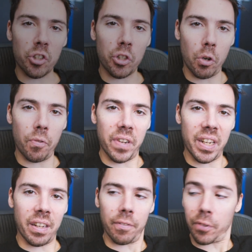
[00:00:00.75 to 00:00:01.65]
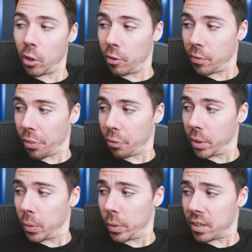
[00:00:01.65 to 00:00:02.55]
so vegan for over
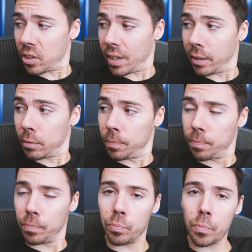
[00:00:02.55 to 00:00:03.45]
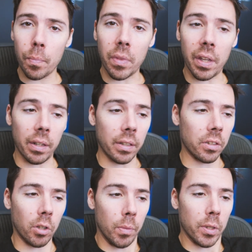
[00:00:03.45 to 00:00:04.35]
3 weeks now that
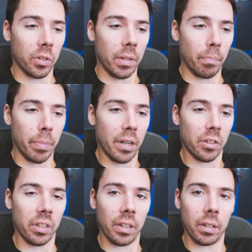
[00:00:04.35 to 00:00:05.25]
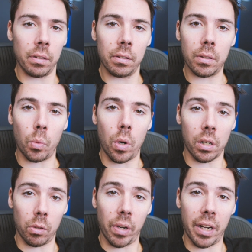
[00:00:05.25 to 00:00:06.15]
it's almost embarrassing to
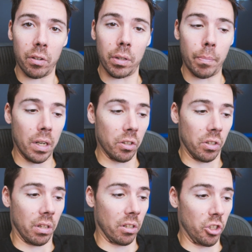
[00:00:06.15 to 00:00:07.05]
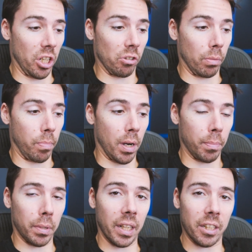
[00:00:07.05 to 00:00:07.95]
walk around amongst the general
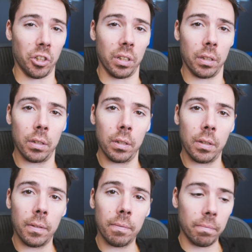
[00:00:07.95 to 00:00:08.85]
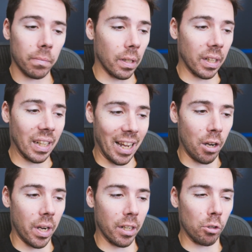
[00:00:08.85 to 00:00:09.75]
population. Like,
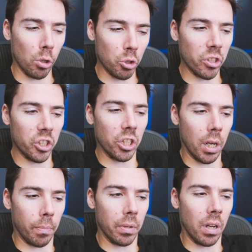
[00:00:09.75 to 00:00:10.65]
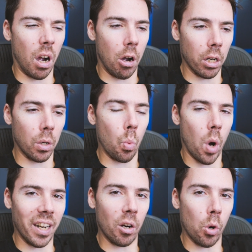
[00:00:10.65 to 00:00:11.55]
now I grocery shop on a
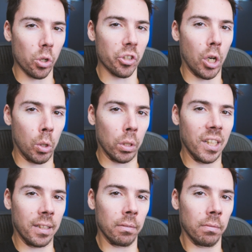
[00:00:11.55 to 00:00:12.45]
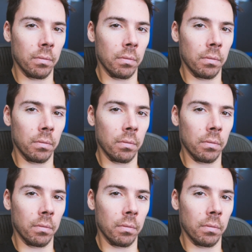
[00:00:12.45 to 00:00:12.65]
white horse only,